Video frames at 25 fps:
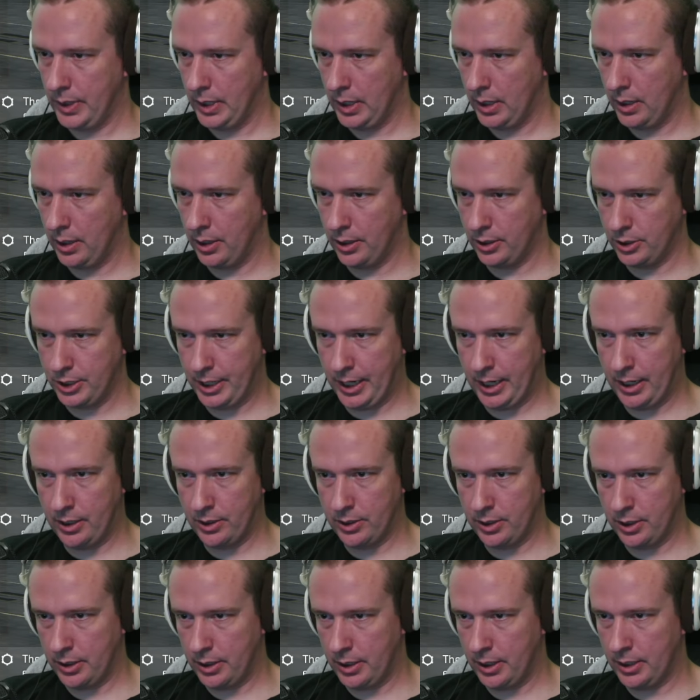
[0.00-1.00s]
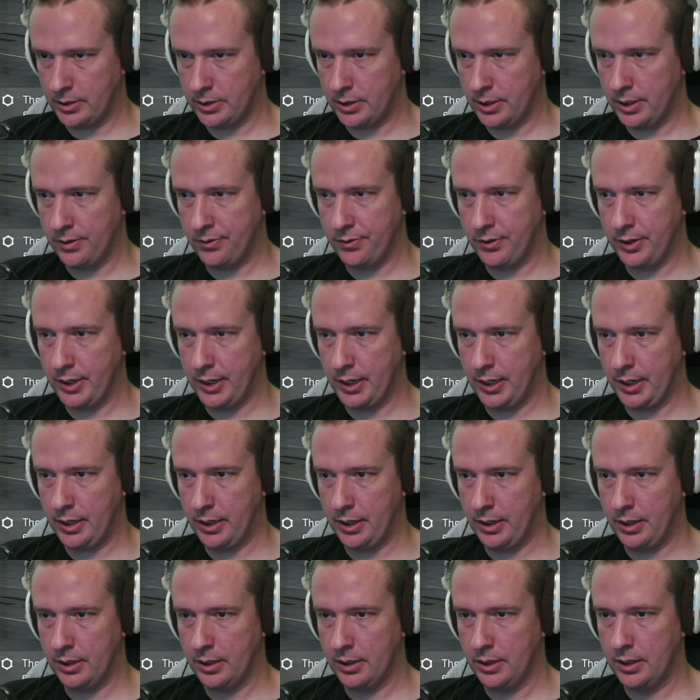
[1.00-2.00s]
you could change all that stuff in
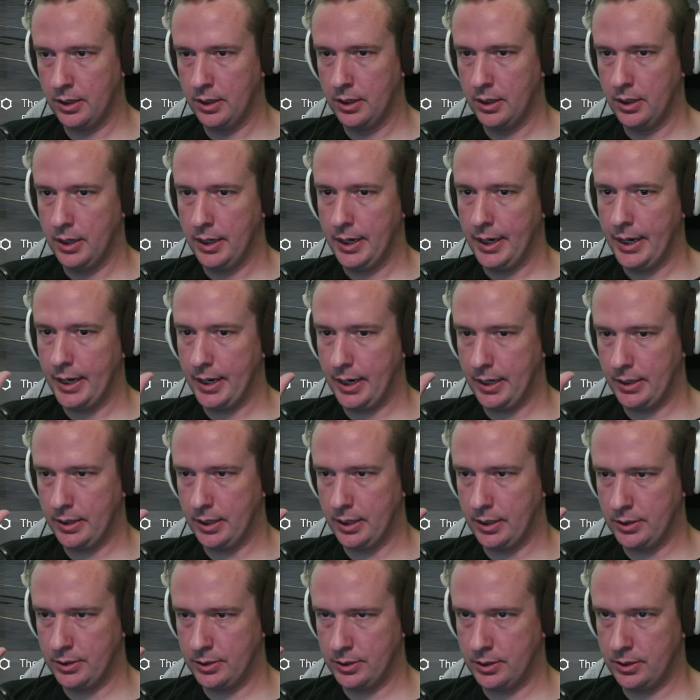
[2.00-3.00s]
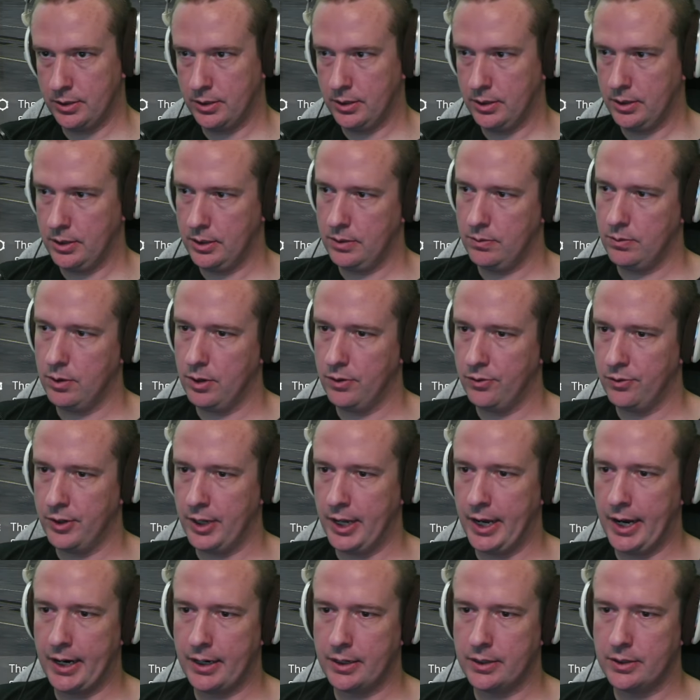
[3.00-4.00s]
here, and it does
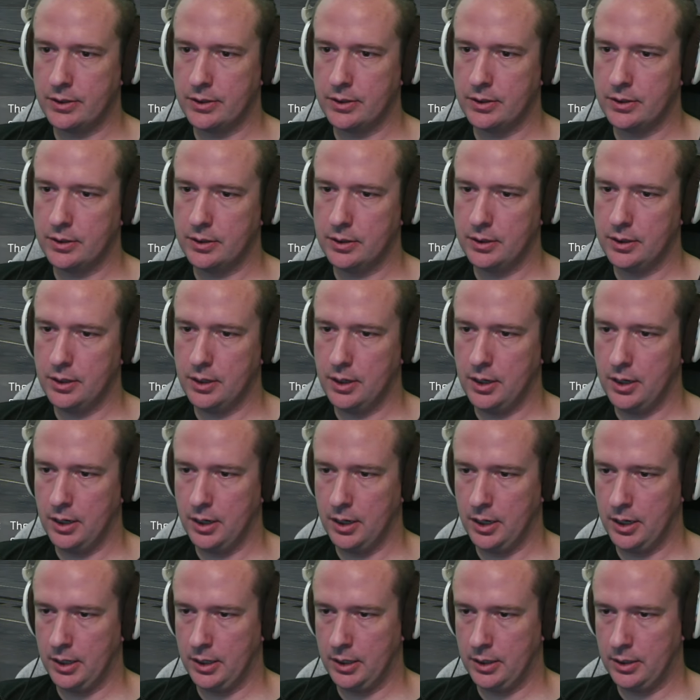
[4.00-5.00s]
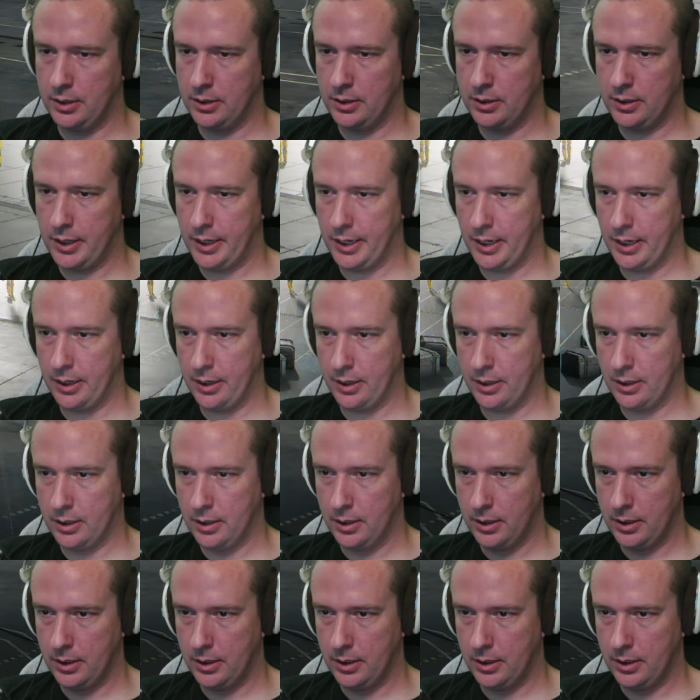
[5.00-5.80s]
reflect on here.